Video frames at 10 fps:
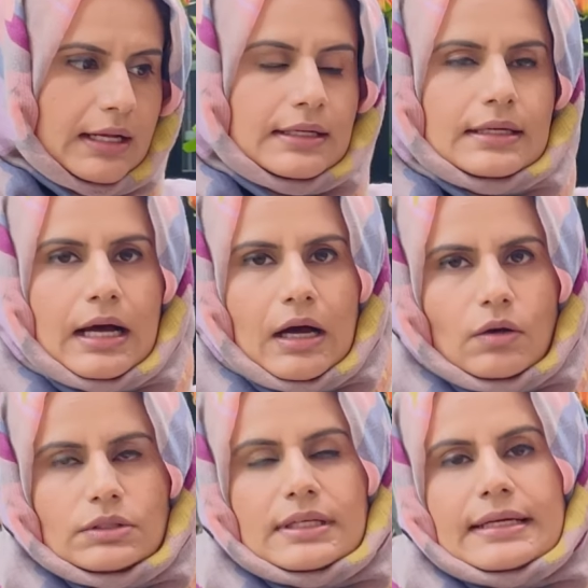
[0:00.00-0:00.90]

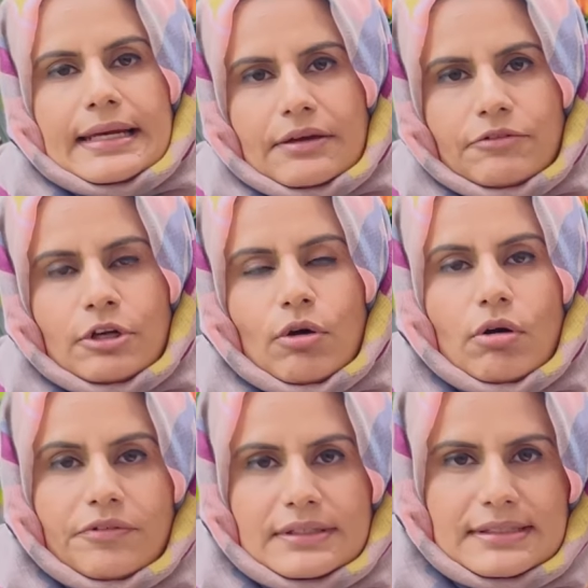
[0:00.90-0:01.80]
Now the level
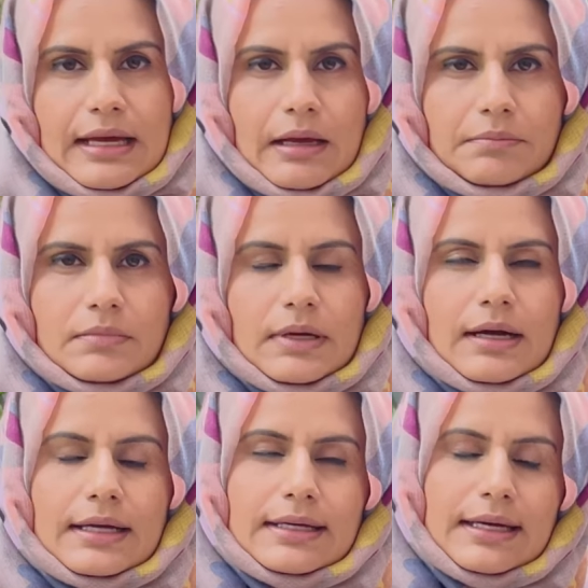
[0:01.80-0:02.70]
of exam,
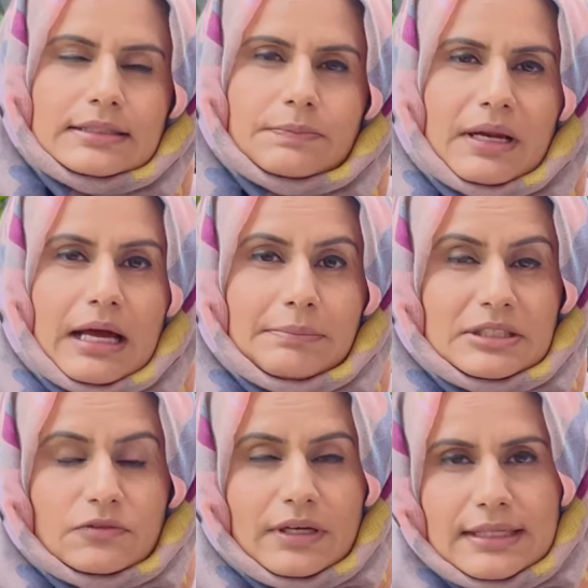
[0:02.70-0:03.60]
I guess PLAb
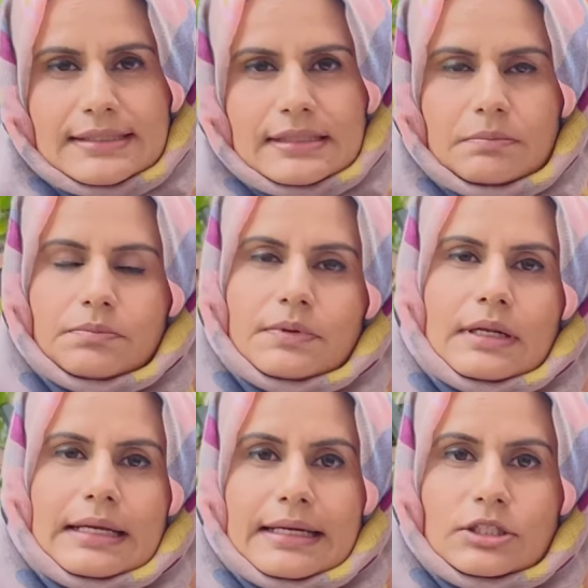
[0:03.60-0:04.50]
is very
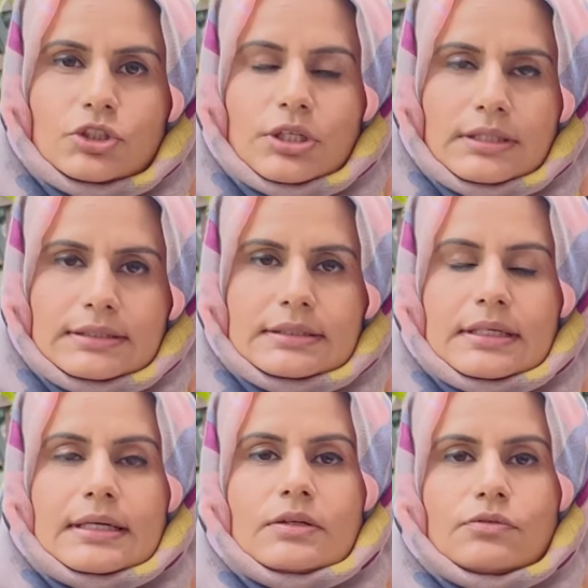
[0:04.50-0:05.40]
simple. It just
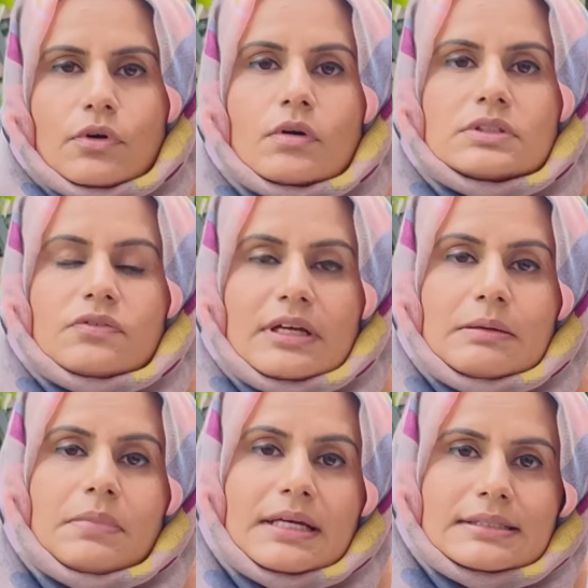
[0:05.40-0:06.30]
involves very
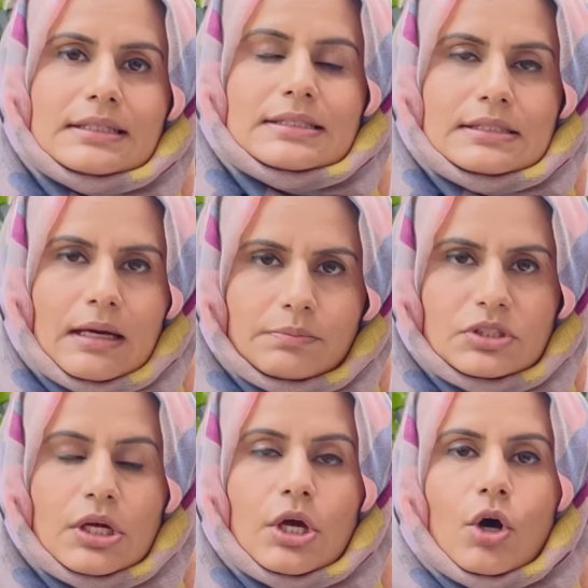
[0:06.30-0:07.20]
basic
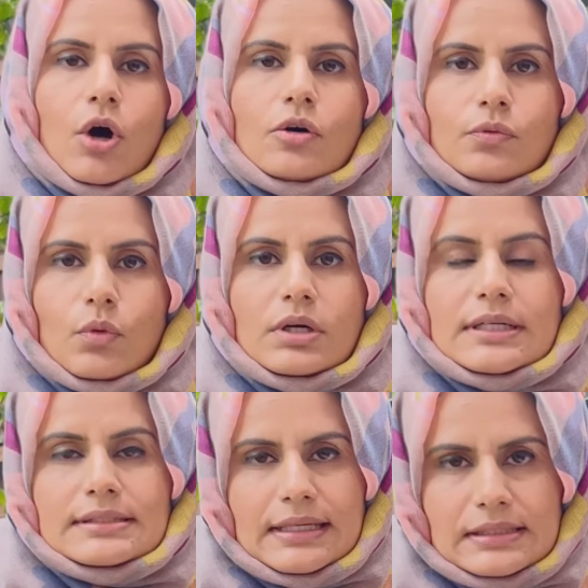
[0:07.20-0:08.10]
steps of what
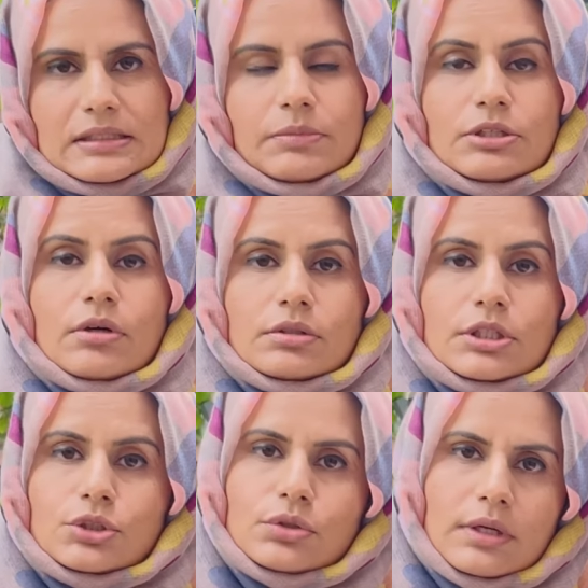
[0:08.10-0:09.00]
a sensible
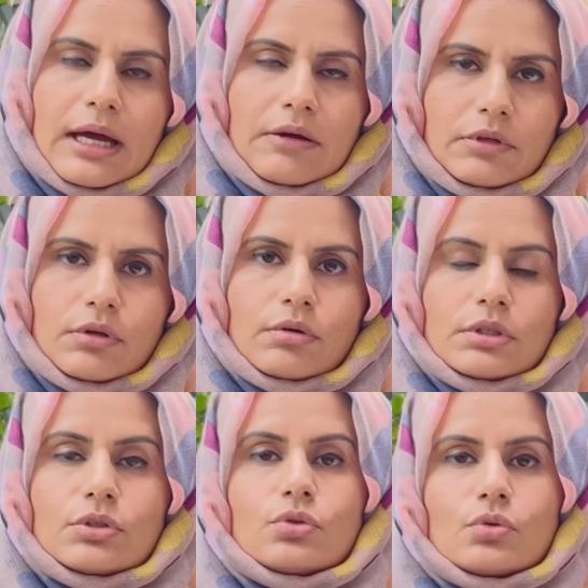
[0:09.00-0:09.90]
doctor should have in
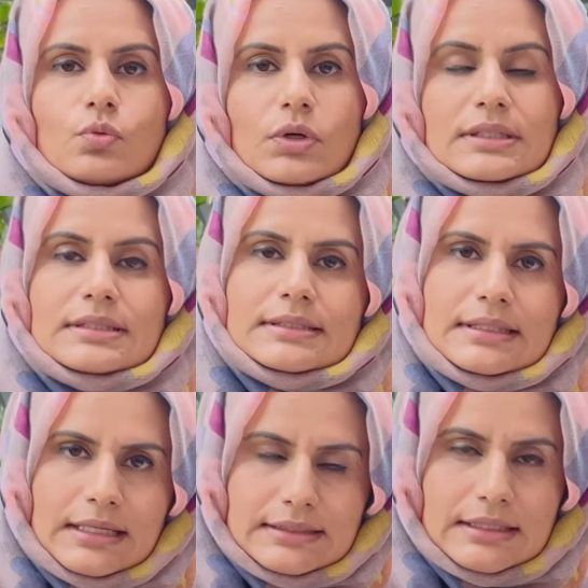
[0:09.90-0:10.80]
order to work
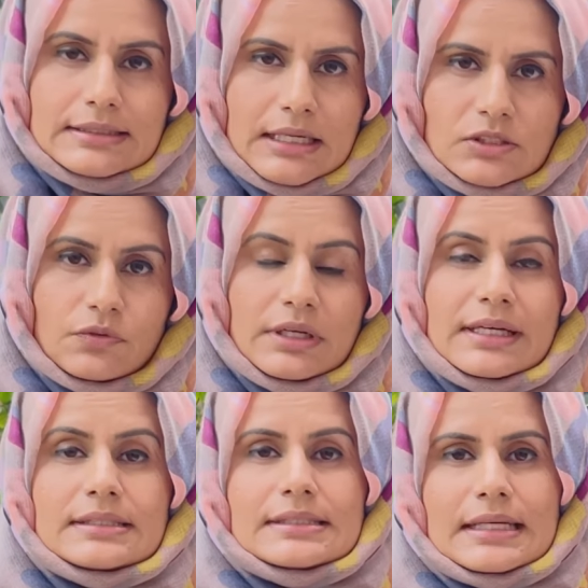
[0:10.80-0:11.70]
successfully
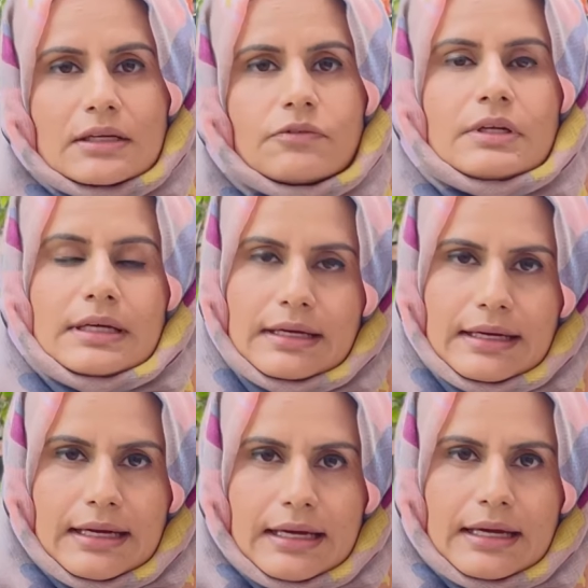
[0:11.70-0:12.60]
and safely
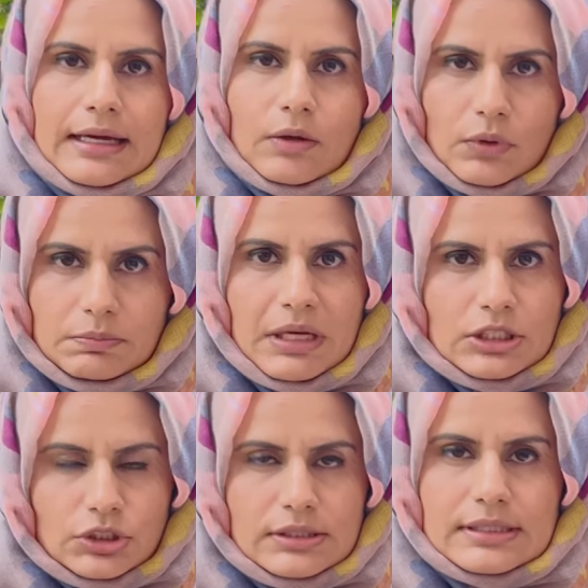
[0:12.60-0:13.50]
with
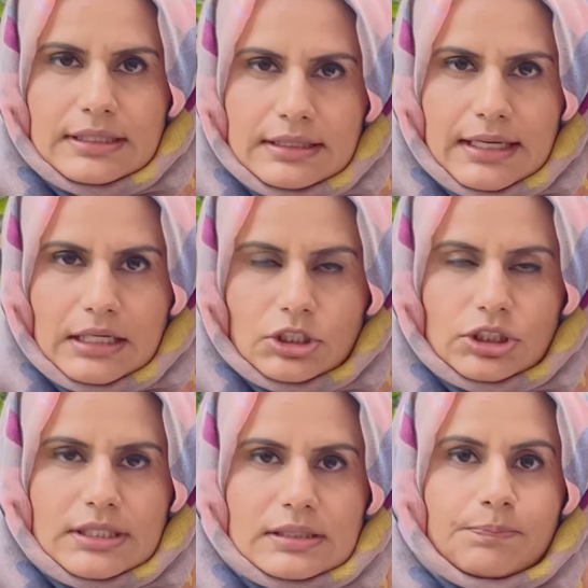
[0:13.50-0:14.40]
patients in the
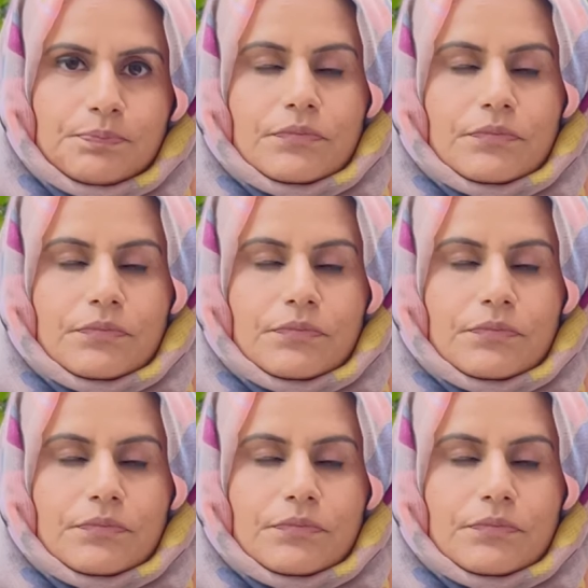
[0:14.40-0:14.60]
NHS.